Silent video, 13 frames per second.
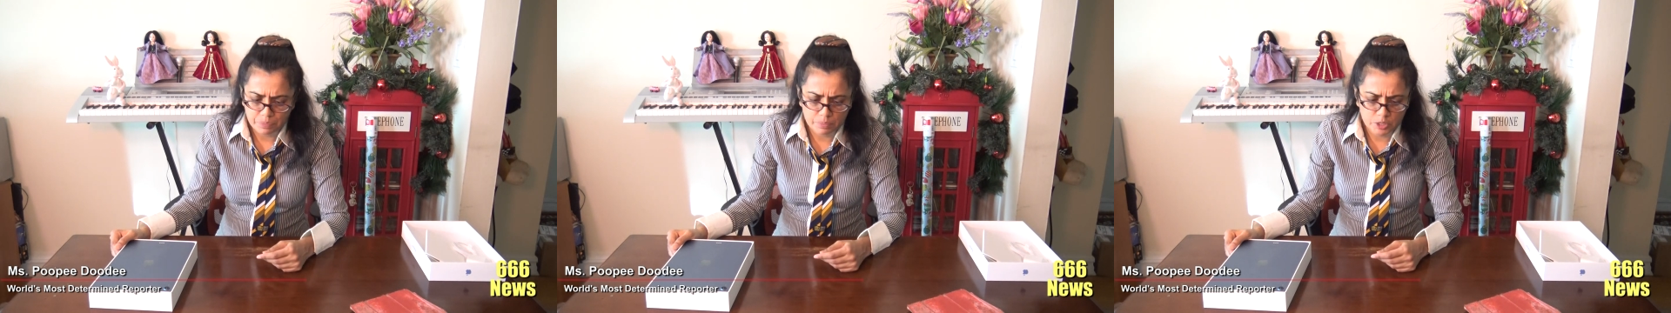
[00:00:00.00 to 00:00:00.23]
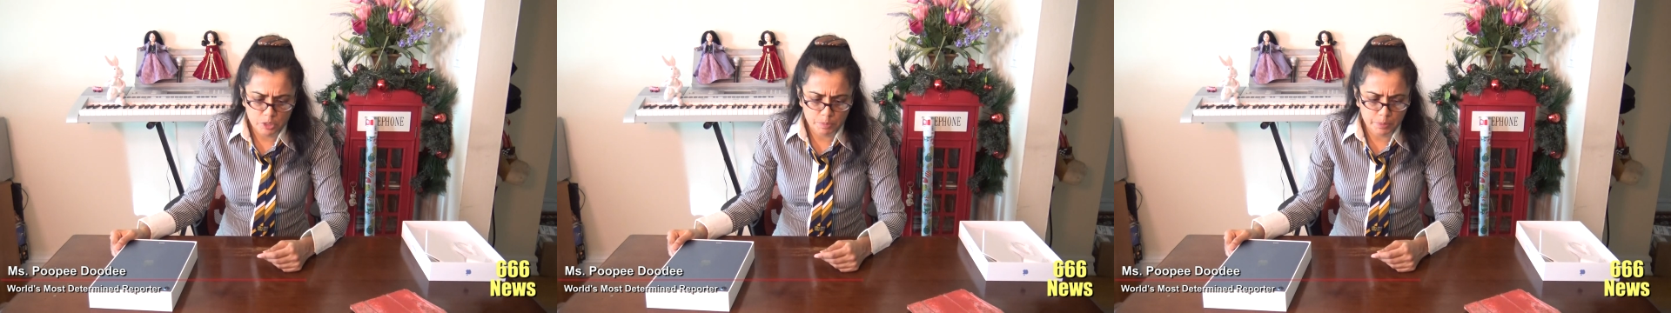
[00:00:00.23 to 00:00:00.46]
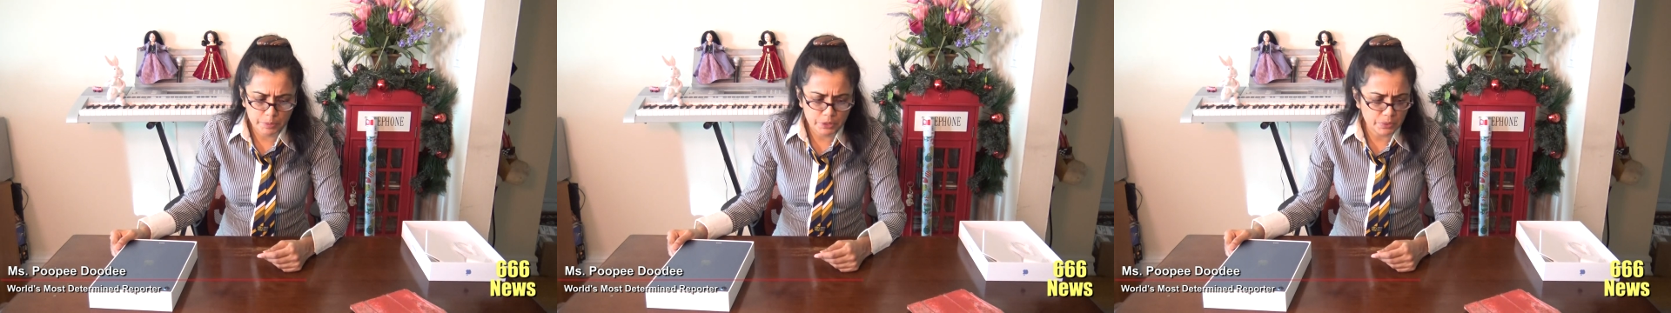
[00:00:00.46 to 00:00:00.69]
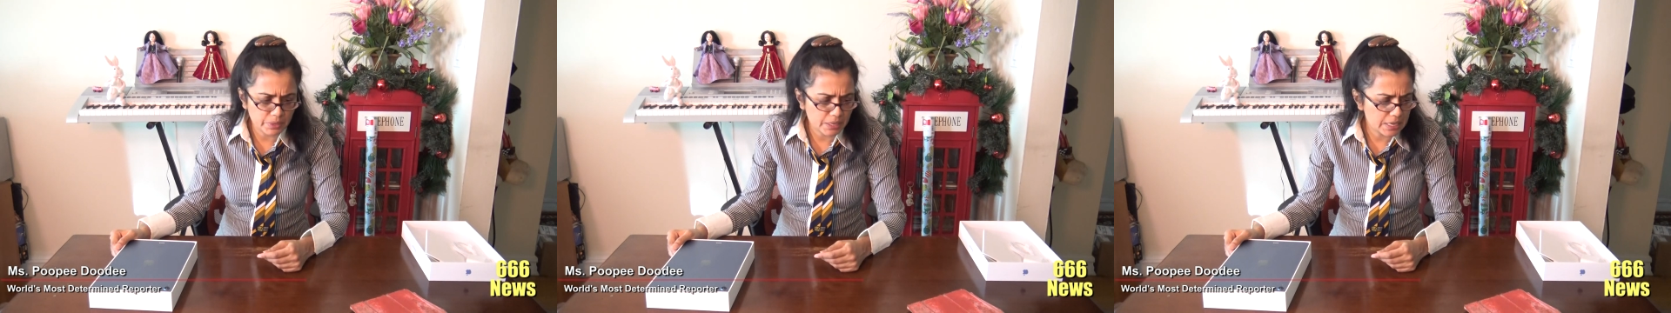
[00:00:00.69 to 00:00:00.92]
Ms Poopee
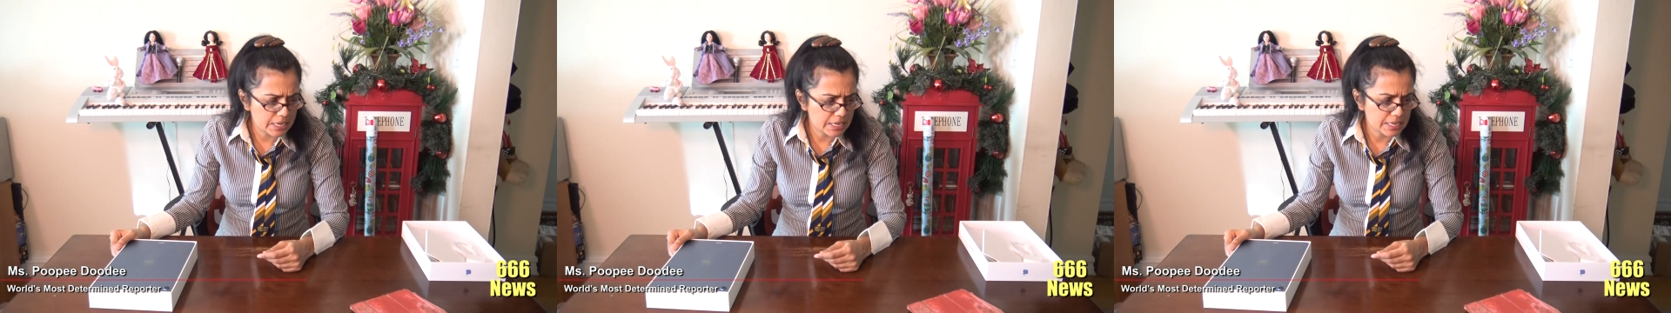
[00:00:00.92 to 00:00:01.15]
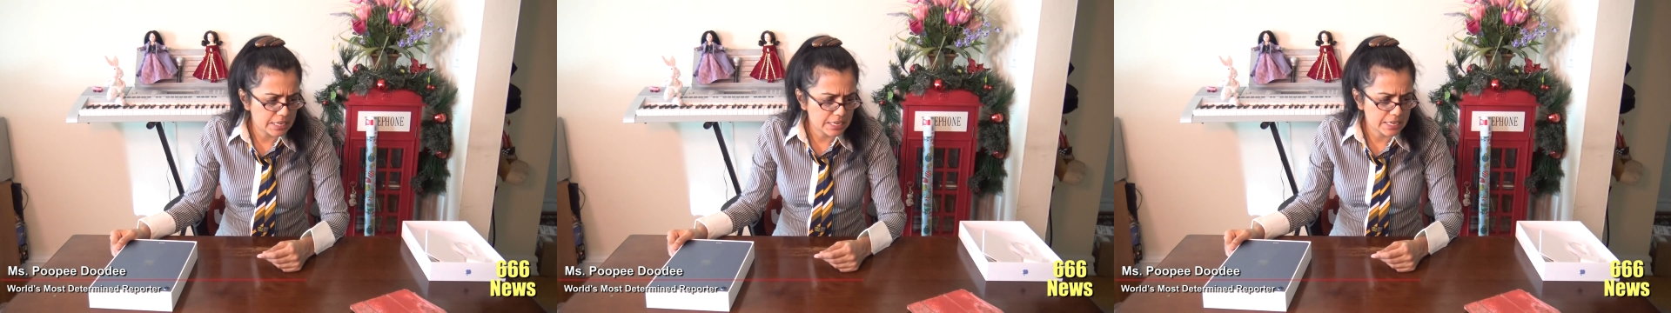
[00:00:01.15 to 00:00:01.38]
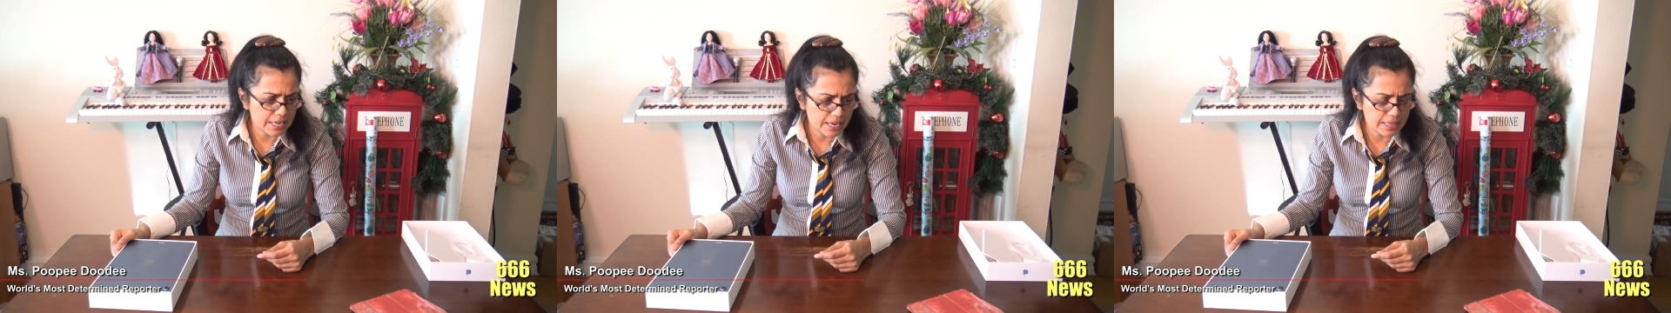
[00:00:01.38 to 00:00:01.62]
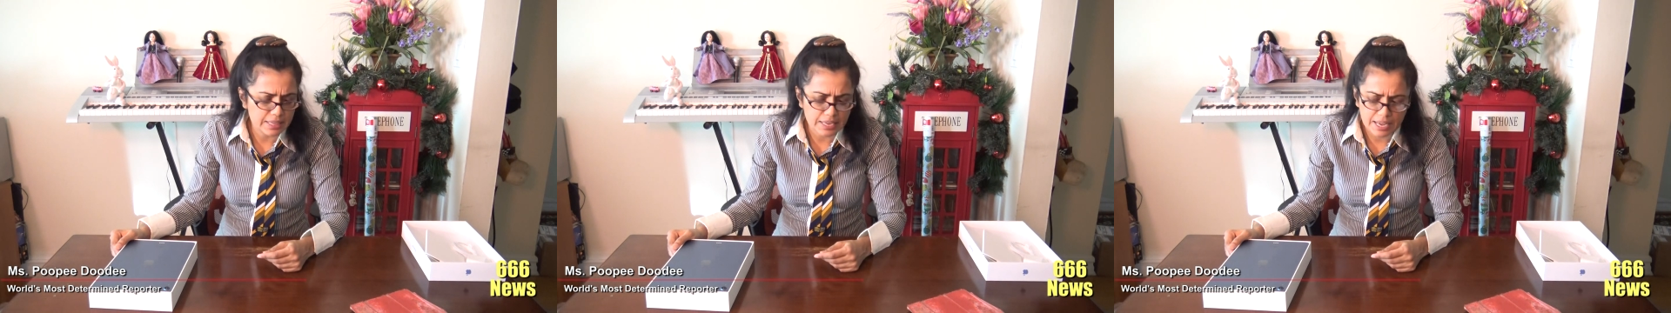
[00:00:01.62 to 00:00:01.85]
Doodee,
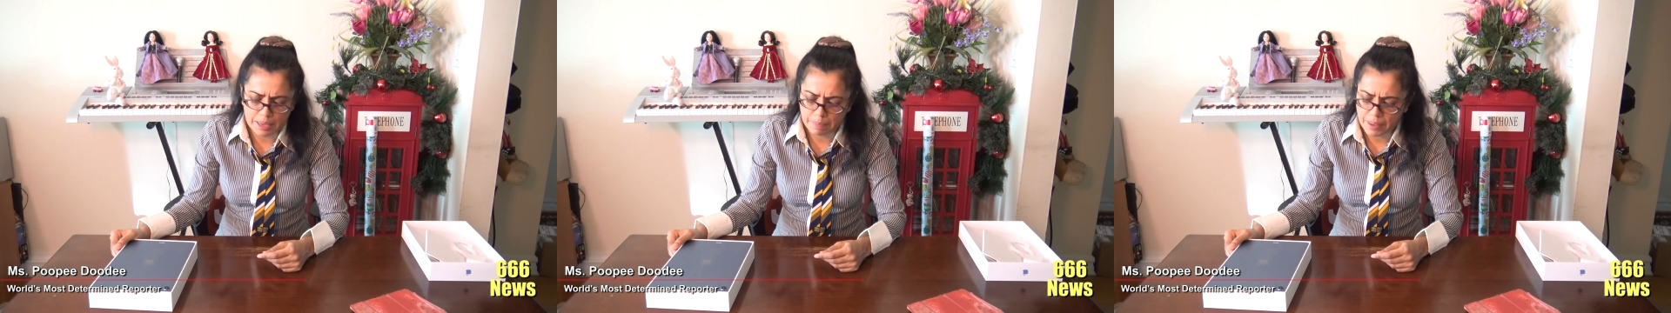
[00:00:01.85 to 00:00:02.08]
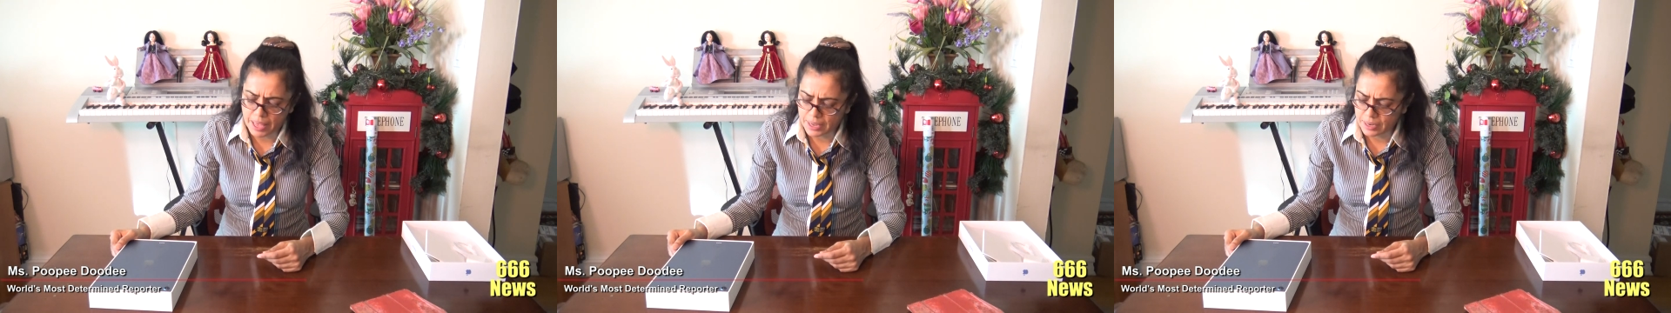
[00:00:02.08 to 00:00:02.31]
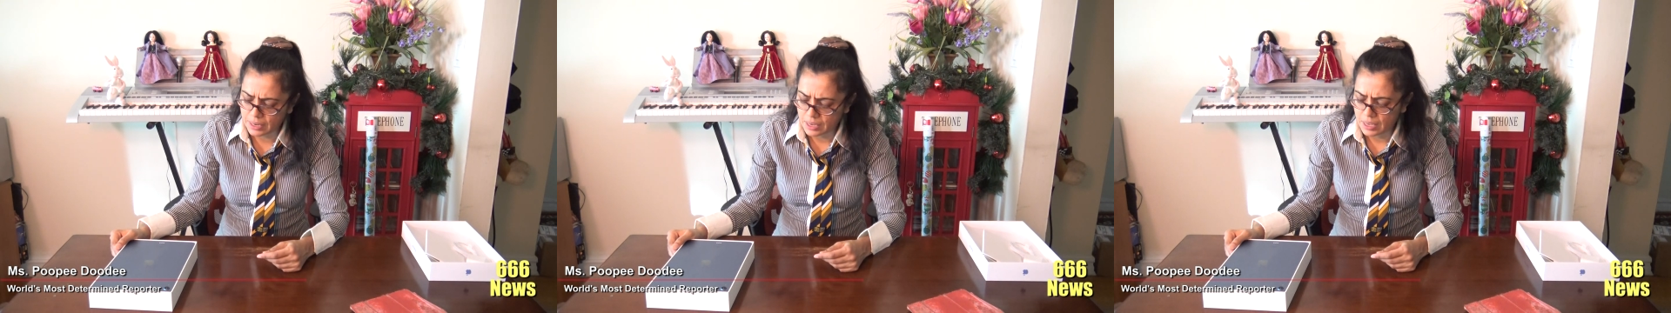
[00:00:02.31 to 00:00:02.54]
got the iPad